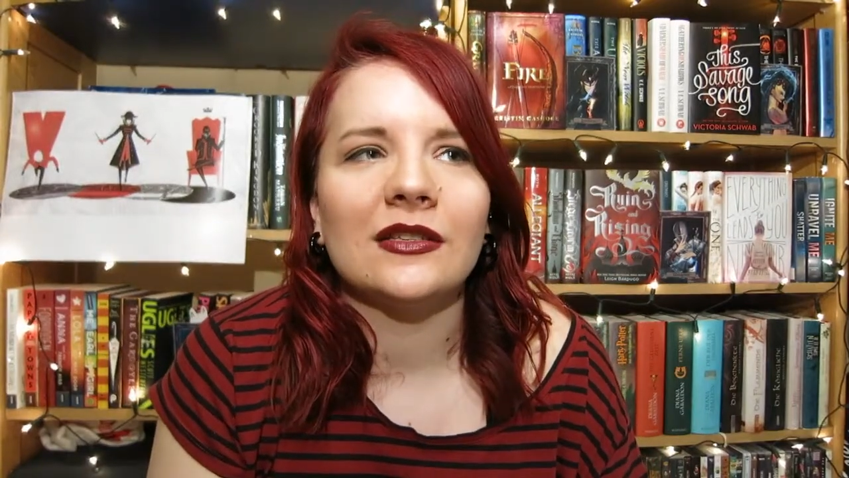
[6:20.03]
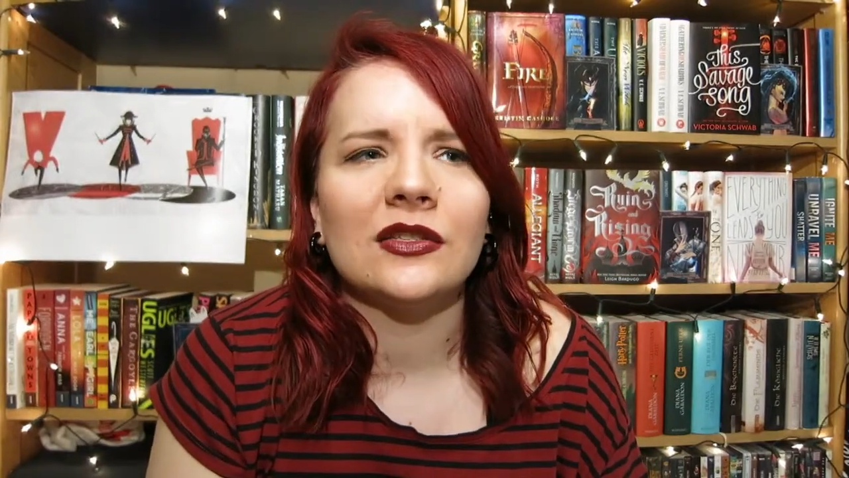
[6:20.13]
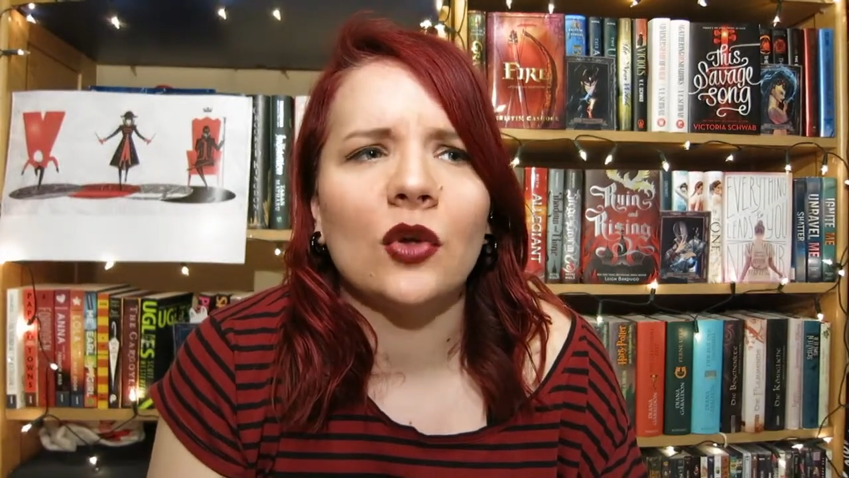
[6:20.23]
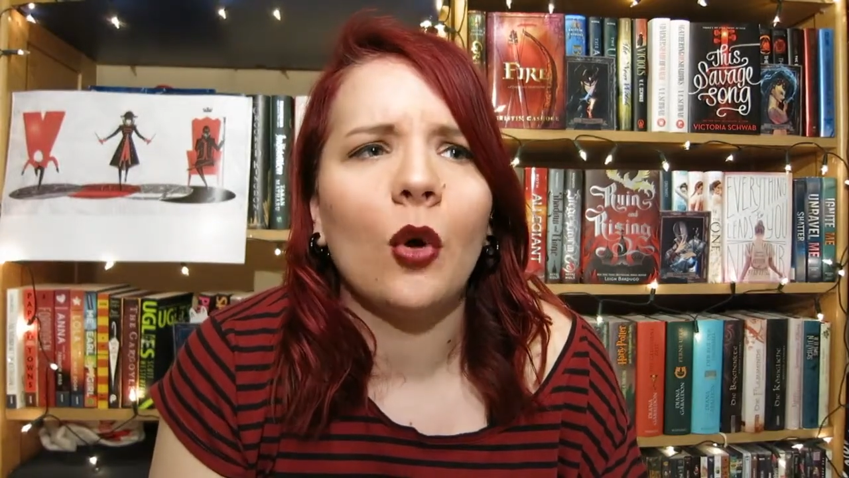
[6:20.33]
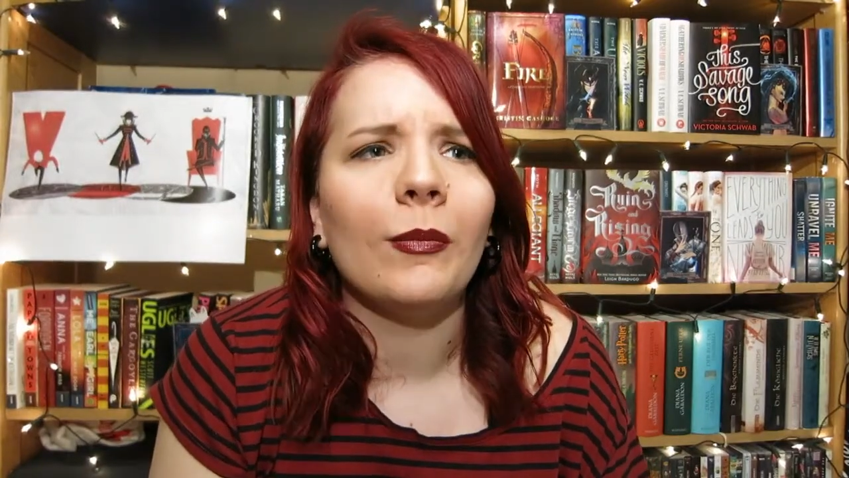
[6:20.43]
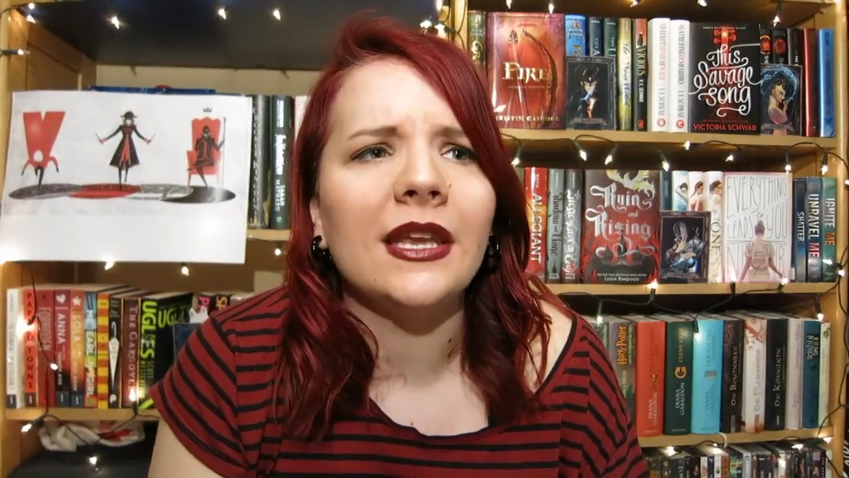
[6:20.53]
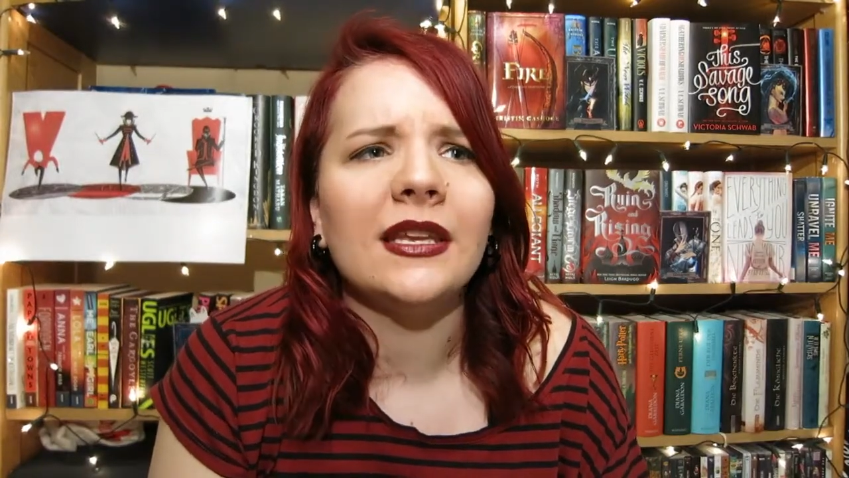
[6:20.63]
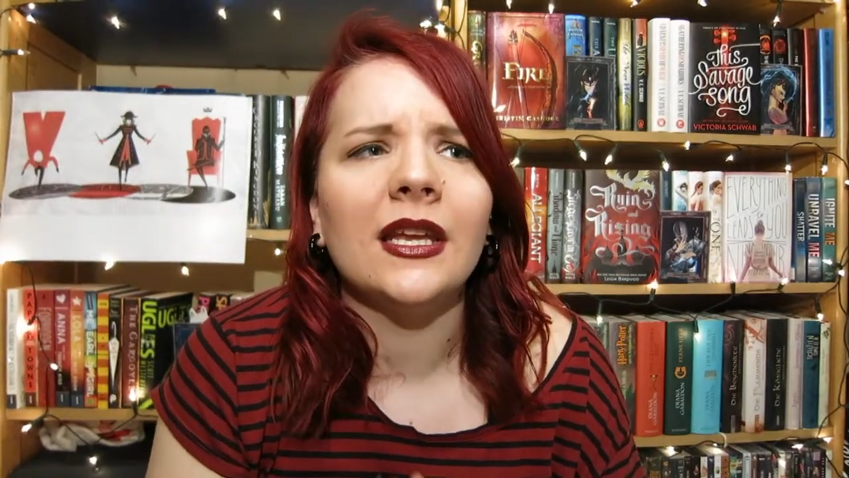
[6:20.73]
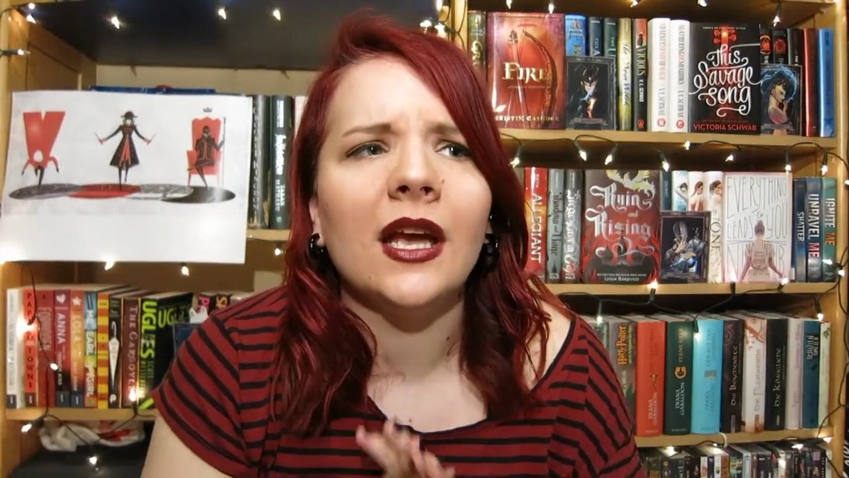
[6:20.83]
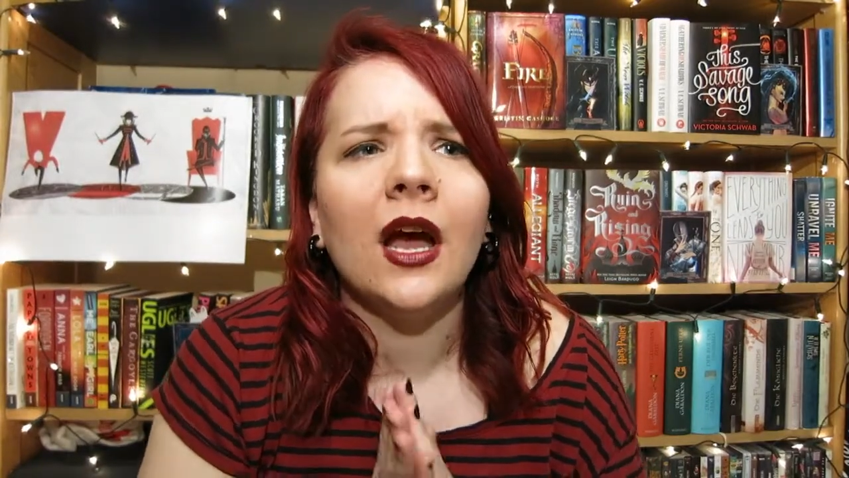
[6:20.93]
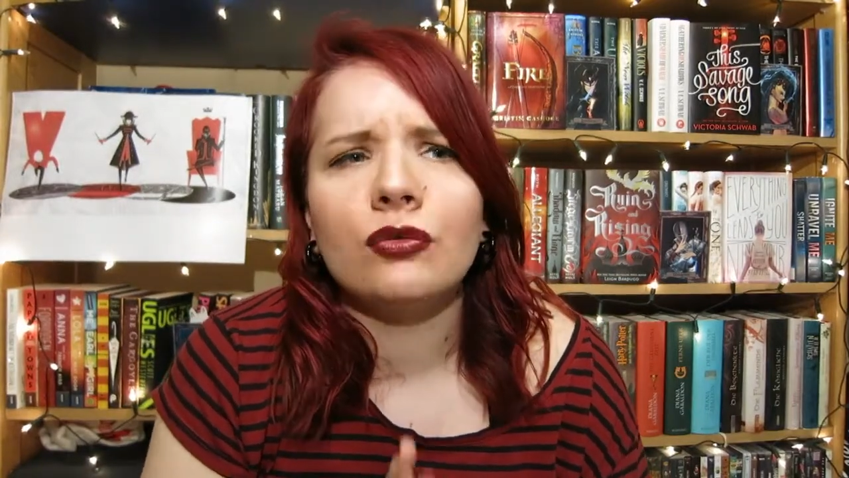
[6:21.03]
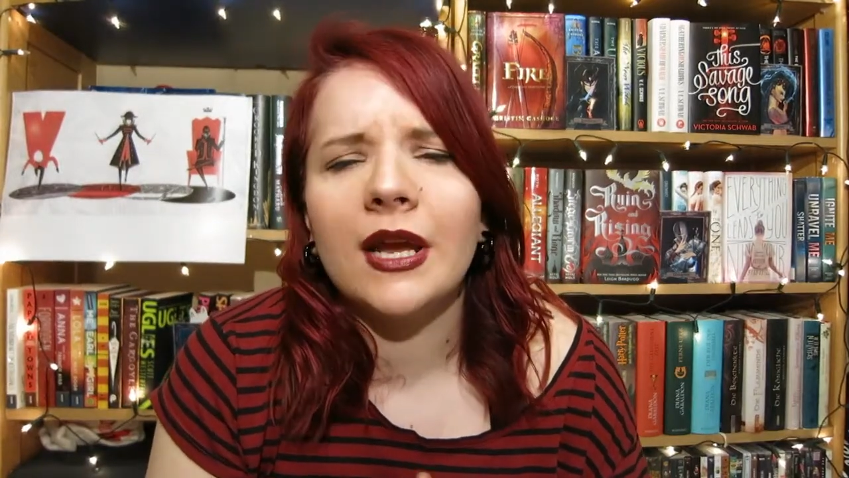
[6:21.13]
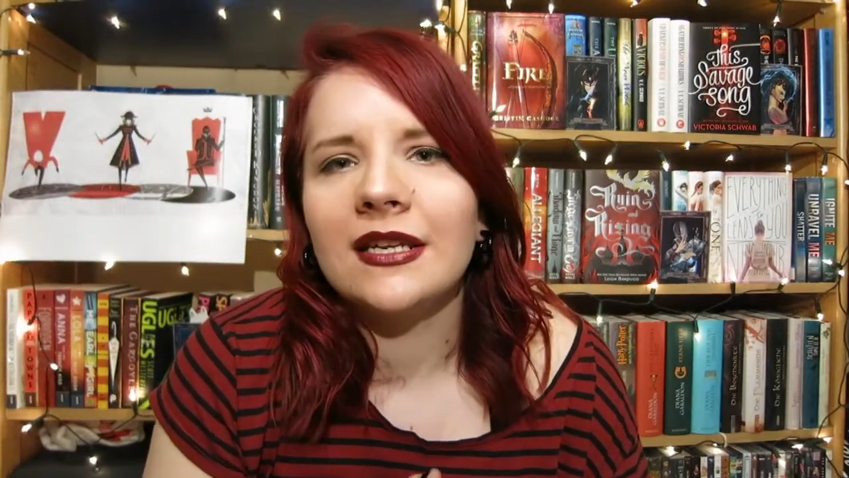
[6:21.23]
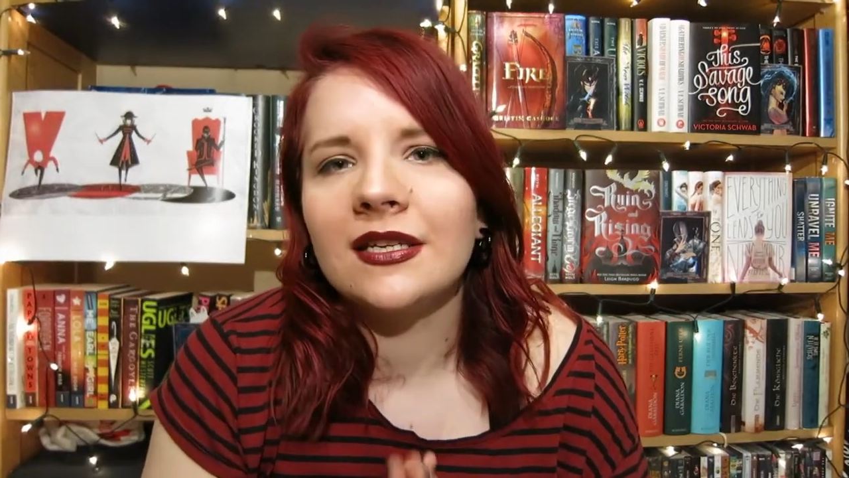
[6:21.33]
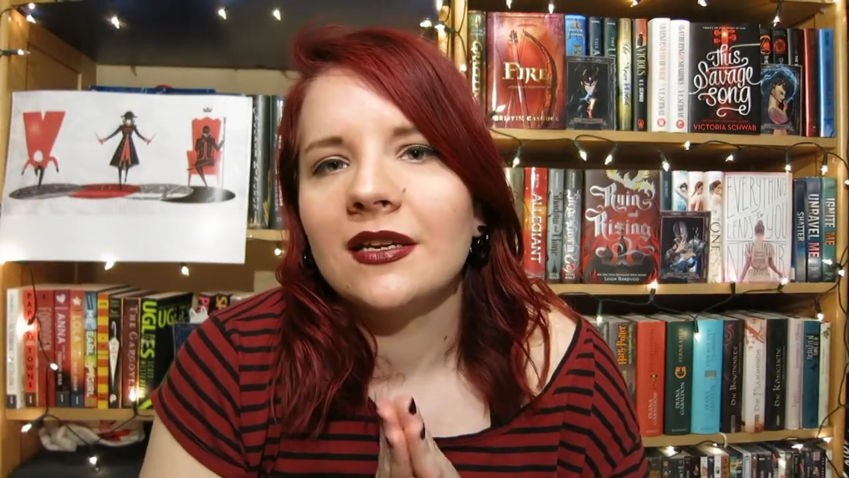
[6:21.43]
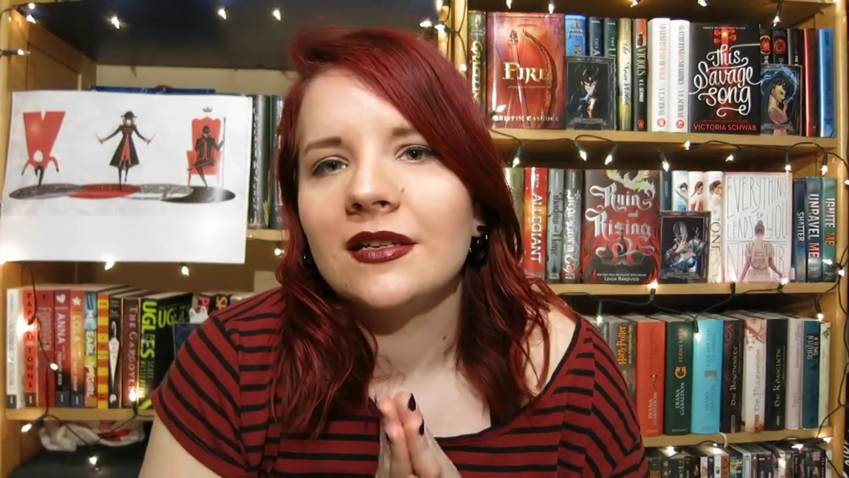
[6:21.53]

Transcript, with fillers: so many great